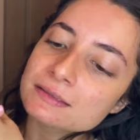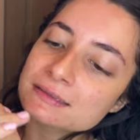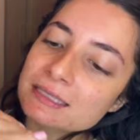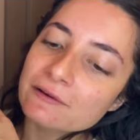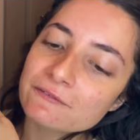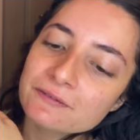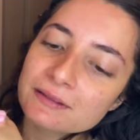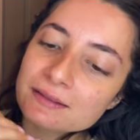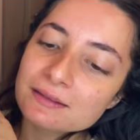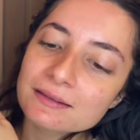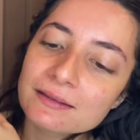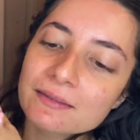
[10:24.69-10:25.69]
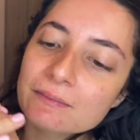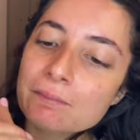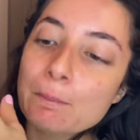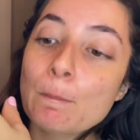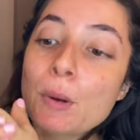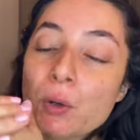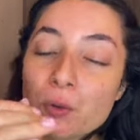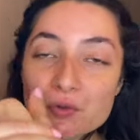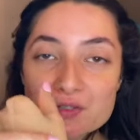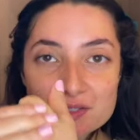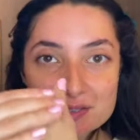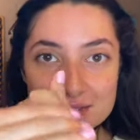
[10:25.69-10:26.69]
Definitely the
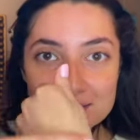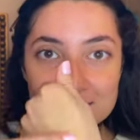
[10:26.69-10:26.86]
most